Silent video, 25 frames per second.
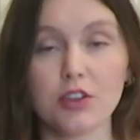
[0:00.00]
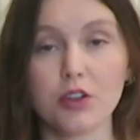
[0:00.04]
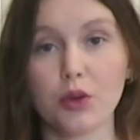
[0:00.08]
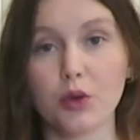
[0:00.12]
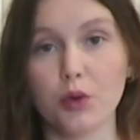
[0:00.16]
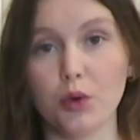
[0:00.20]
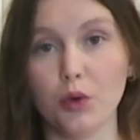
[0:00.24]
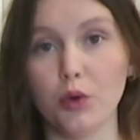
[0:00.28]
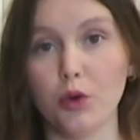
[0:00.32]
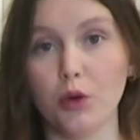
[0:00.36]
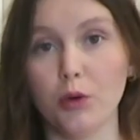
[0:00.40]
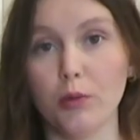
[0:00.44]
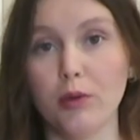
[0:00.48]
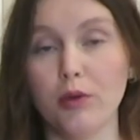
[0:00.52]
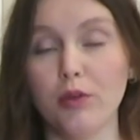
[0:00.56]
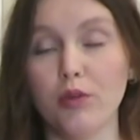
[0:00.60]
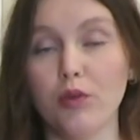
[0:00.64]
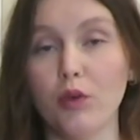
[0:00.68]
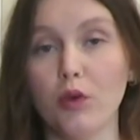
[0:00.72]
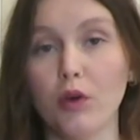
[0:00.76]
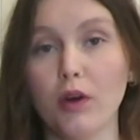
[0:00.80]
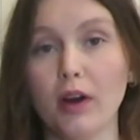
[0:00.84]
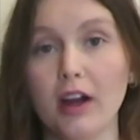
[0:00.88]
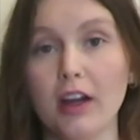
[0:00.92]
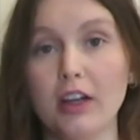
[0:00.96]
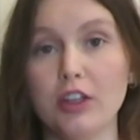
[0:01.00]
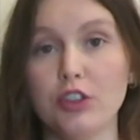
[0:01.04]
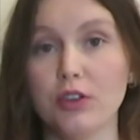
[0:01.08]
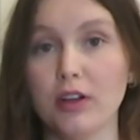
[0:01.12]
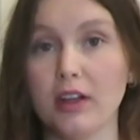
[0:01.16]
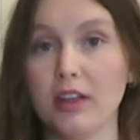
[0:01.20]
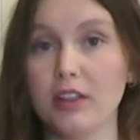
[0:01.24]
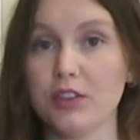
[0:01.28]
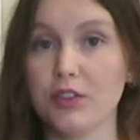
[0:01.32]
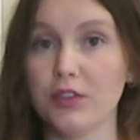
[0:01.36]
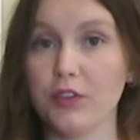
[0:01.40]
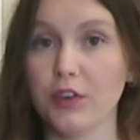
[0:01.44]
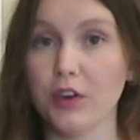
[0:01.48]
to cool before I
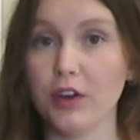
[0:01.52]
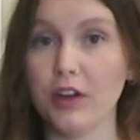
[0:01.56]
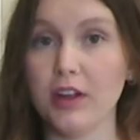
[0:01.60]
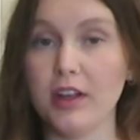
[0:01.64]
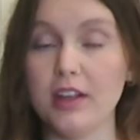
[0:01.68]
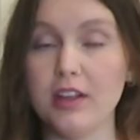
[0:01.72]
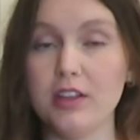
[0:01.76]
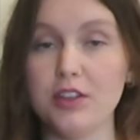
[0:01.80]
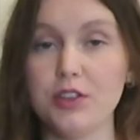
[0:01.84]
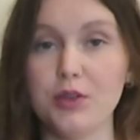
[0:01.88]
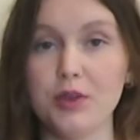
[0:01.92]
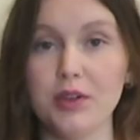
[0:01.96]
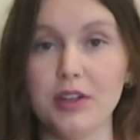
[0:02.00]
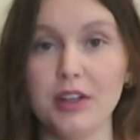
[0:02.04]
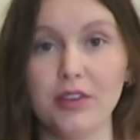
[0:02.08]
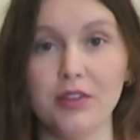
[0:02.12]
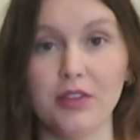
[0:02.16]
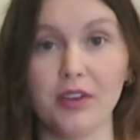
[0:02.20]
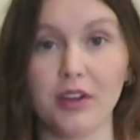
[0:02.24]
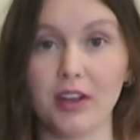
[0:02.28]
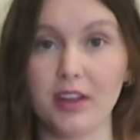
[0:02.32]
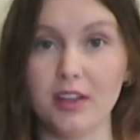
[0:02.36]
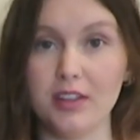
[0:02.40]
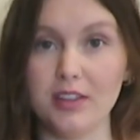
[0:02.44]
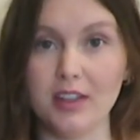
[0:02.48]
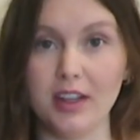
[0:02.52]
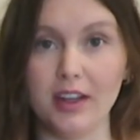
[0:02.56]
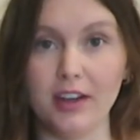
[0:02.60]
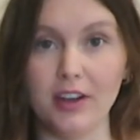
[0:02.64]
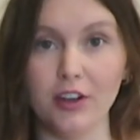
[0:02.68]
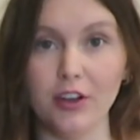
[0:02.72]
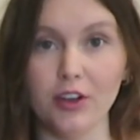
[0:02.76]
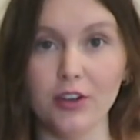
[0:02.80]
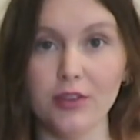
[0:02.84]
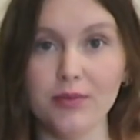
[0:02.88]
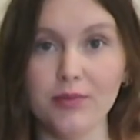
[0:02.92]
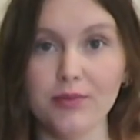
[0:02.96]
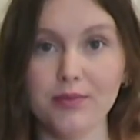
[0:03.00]
transfer it into a different
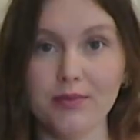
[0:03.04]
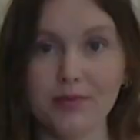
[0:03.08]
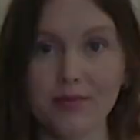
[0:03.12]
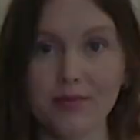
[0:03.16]
container.